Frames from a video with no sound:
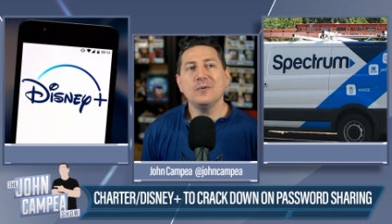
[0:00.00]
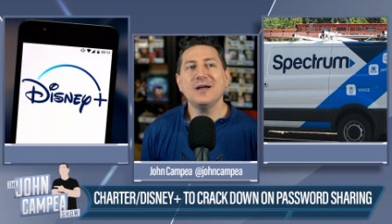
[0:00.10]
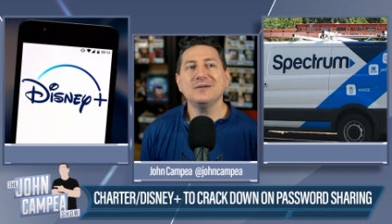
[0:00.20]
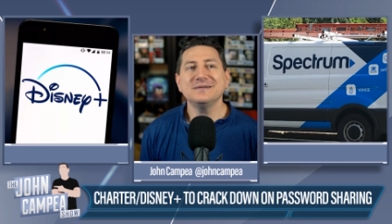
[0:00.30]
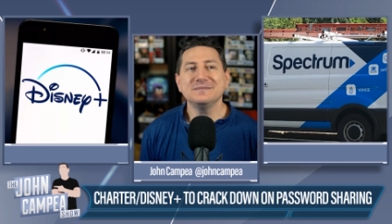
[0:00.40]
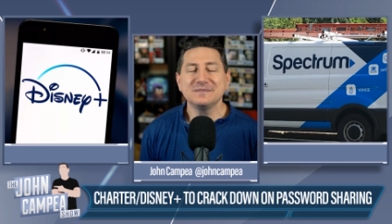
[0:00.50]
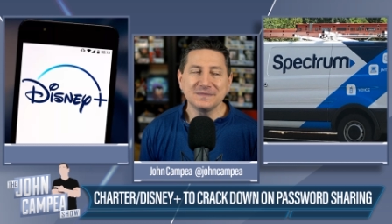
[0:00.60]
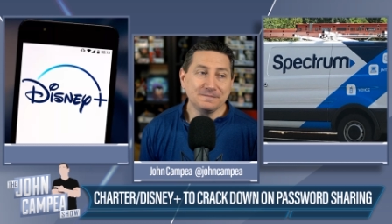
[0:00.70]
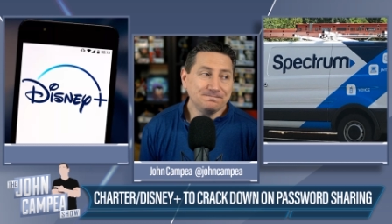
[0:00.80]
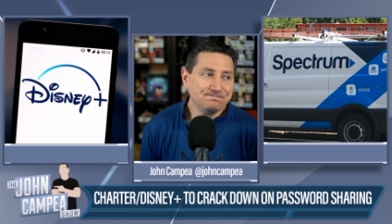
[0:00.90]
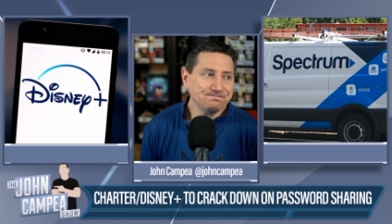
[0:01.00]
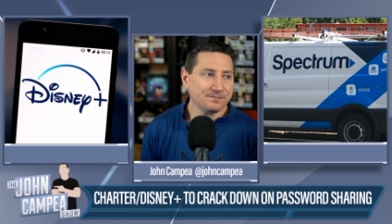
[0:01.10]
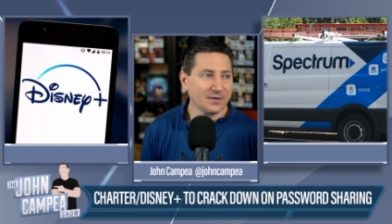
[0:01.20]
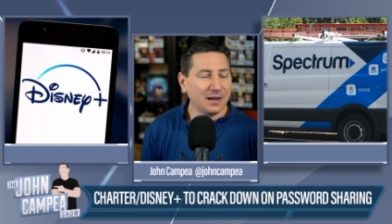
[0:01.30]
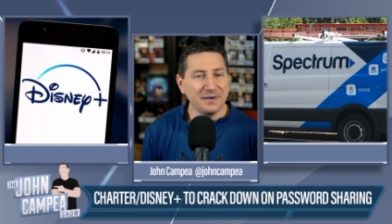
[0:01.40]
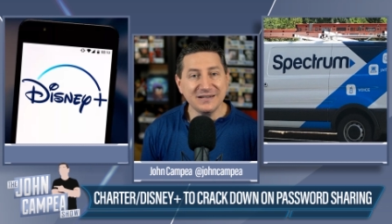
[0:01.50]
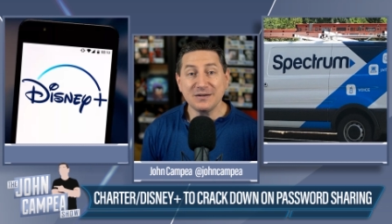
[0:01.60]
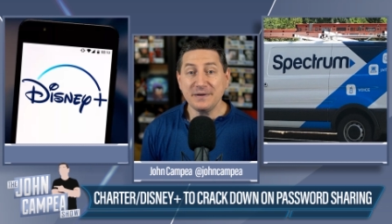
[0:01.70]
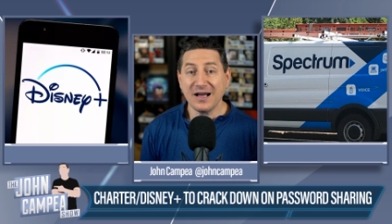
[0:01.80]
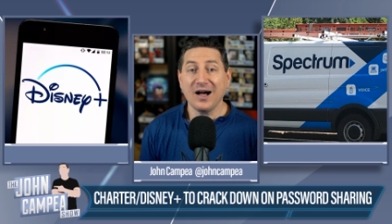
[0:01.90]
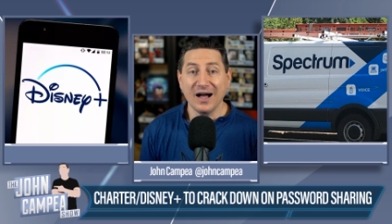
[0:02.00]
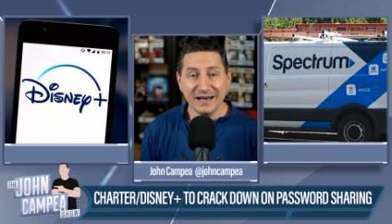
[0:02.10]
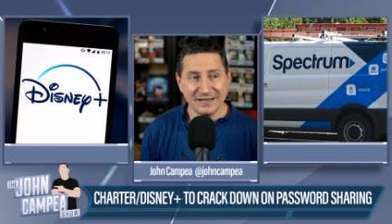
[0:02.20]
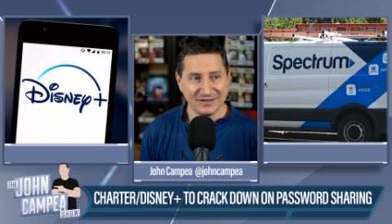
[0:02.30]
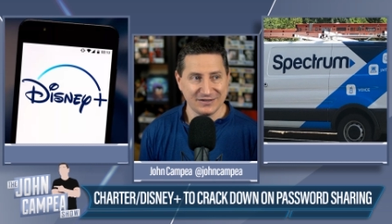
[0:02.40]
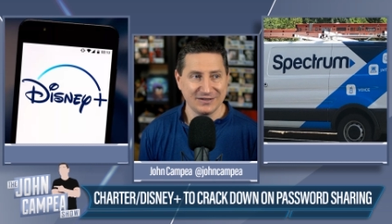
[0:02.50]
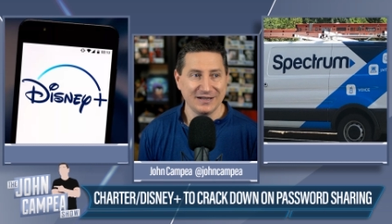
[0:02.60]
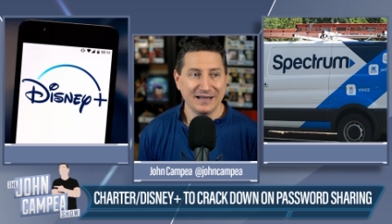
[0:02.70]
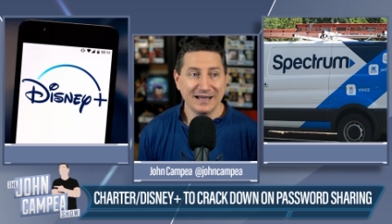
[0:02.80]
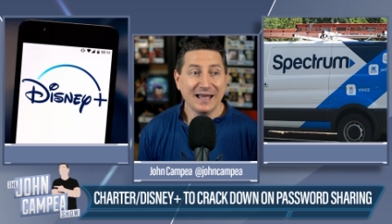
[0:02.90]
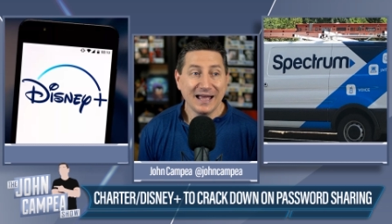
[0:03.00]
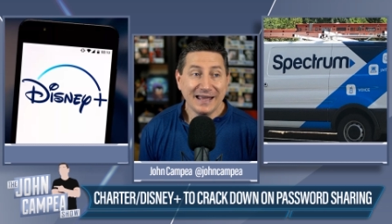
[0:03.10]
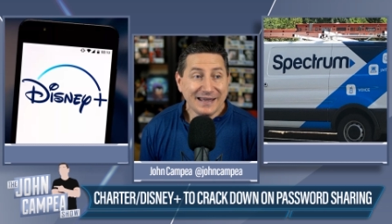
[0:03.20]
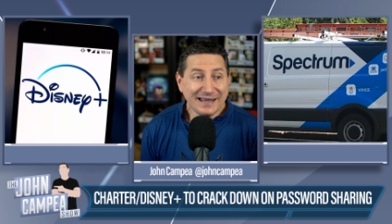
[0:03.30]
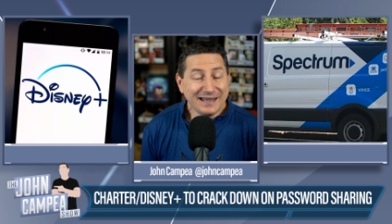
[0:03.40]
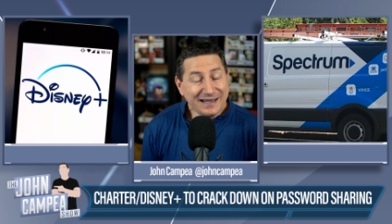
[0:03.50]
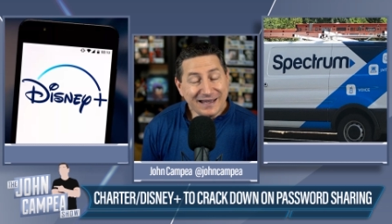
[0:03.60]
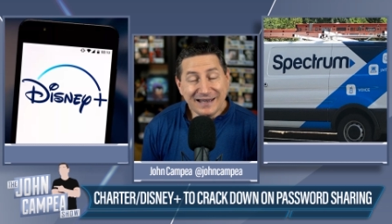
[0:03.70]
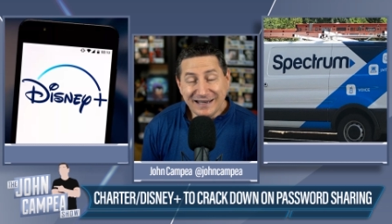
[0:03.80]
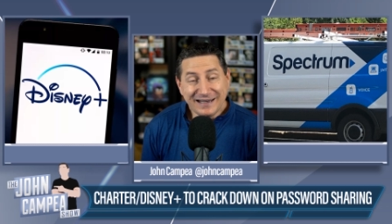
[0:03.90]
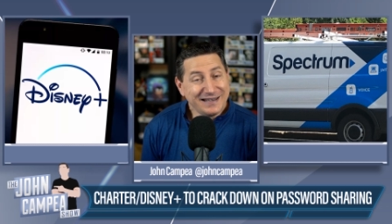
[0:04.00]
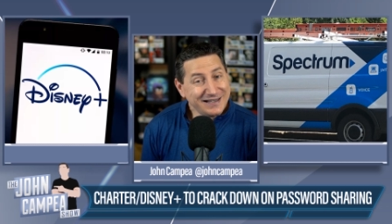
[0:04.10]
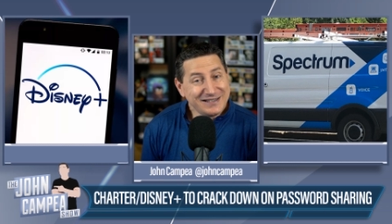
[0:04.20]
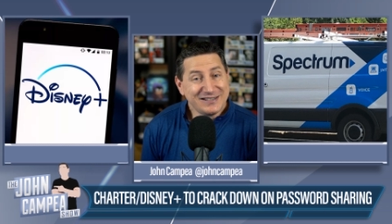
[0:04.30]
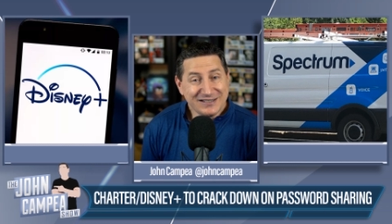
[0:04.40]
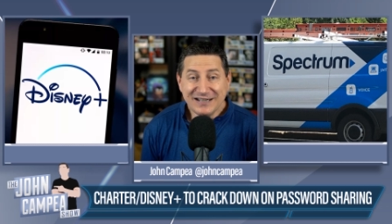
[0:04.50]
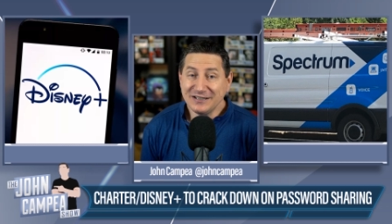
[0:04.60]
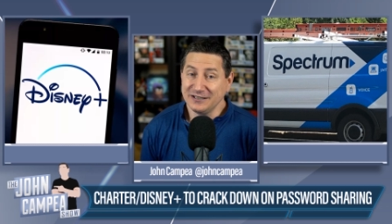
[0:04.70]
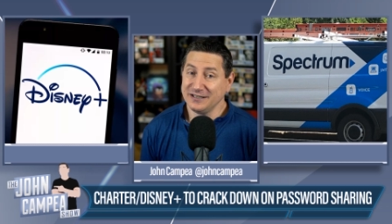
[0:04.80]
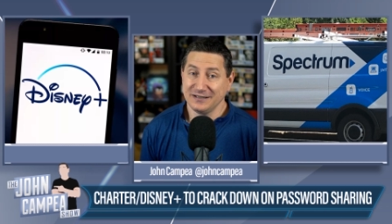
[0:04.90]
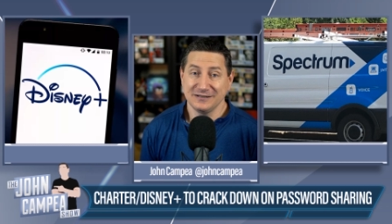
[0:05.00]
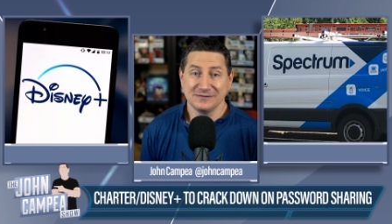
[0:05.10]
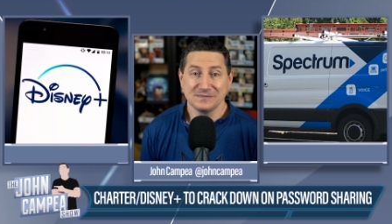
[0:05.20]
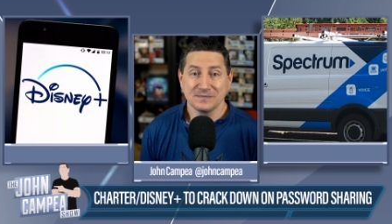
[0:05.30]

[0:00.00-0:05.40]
Well, I mean, to be honest, it, it is stealing.